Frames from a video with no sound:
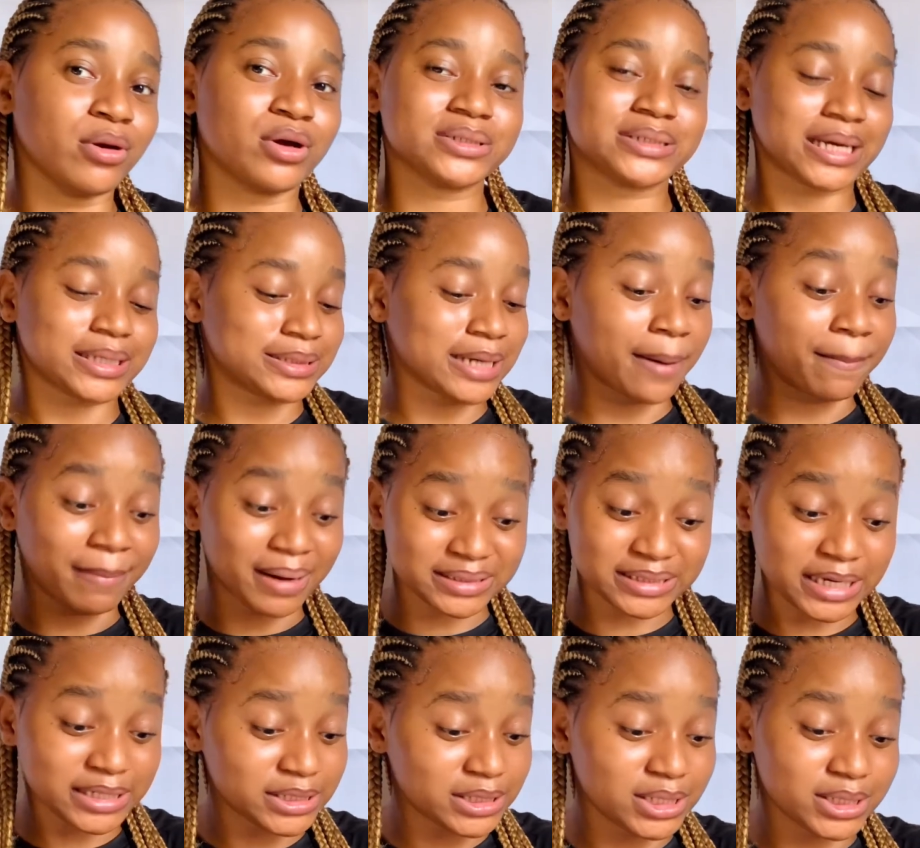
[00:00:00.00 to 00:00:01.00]
Because as you are
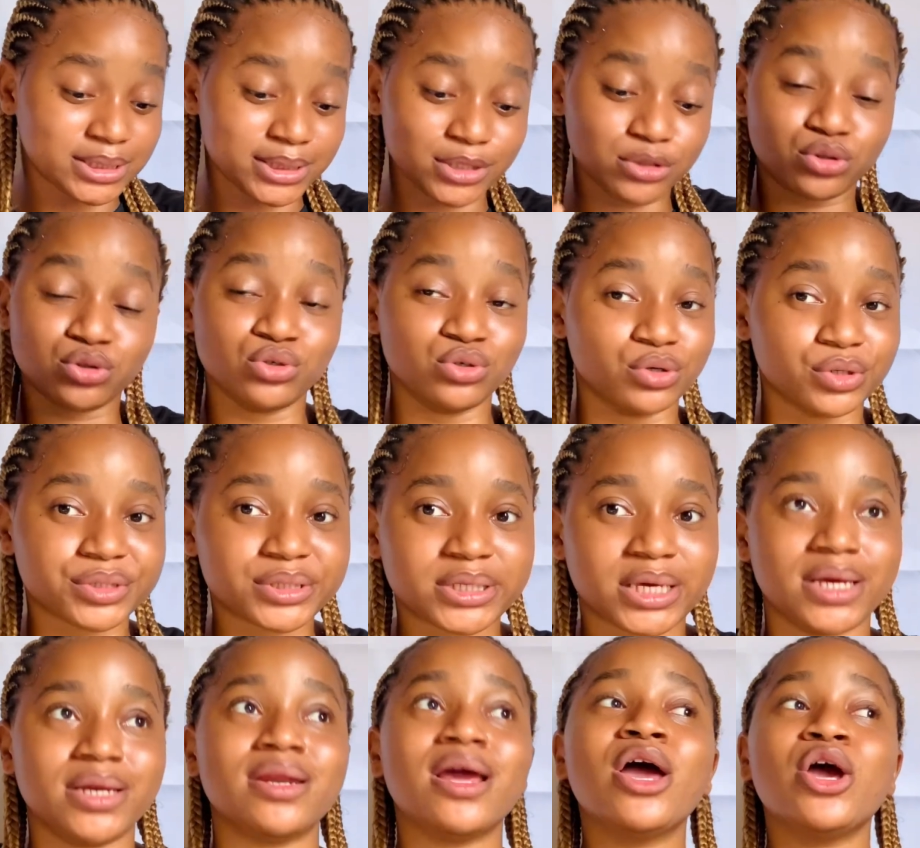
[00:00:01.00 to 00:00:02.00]
massaging it into your
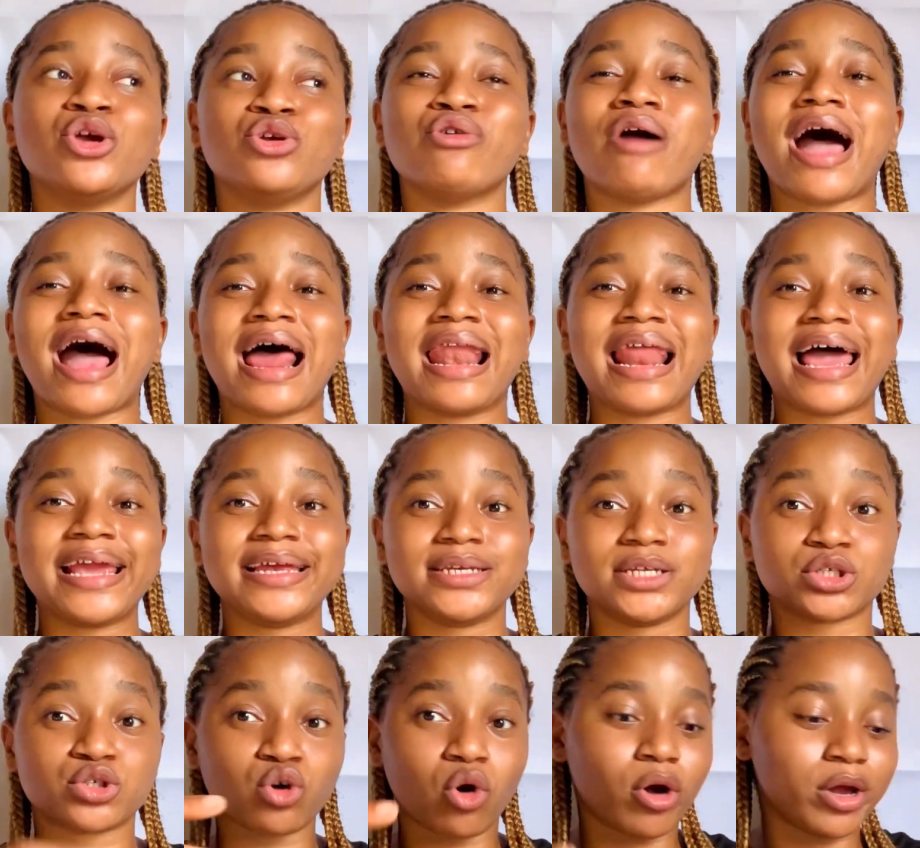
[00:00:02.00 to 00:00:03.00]
skin, you are
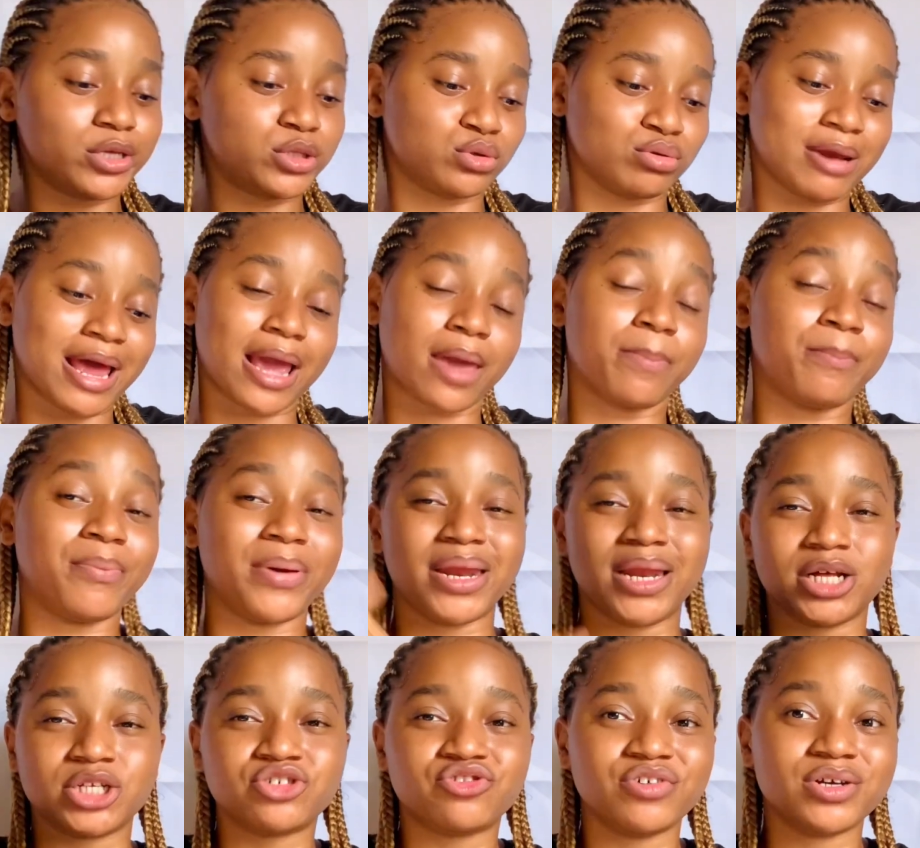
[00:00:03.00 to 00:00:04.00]
allowing this oil to like
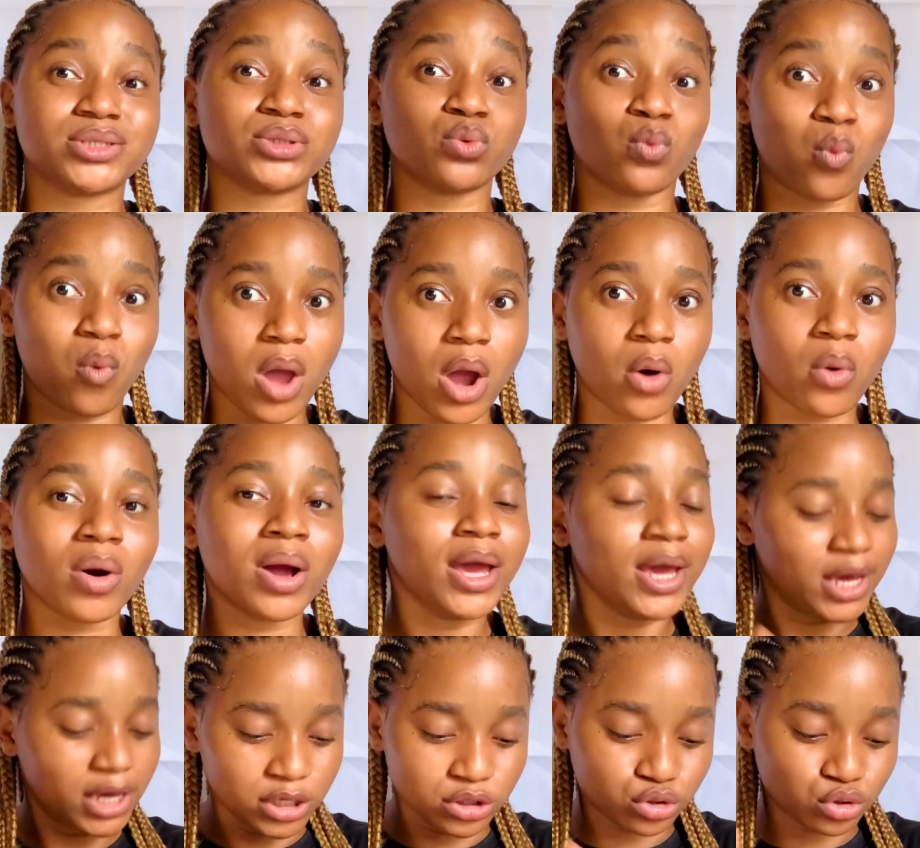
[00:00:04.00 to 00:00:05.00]
penetrate well
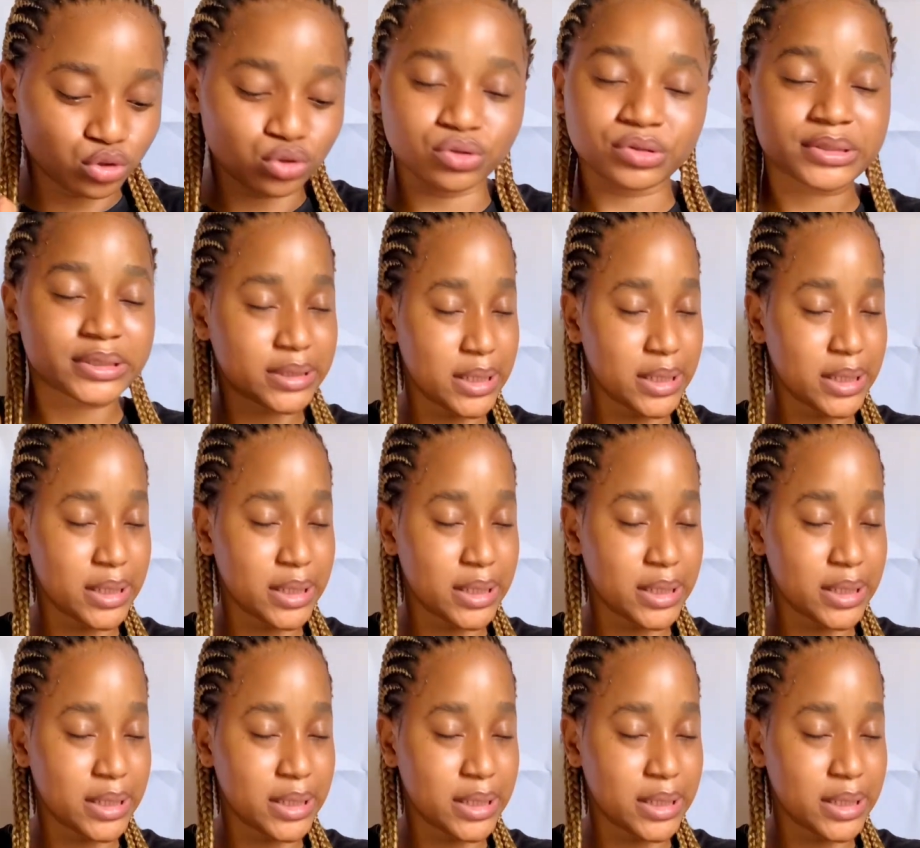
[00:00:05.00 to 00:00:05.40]
into your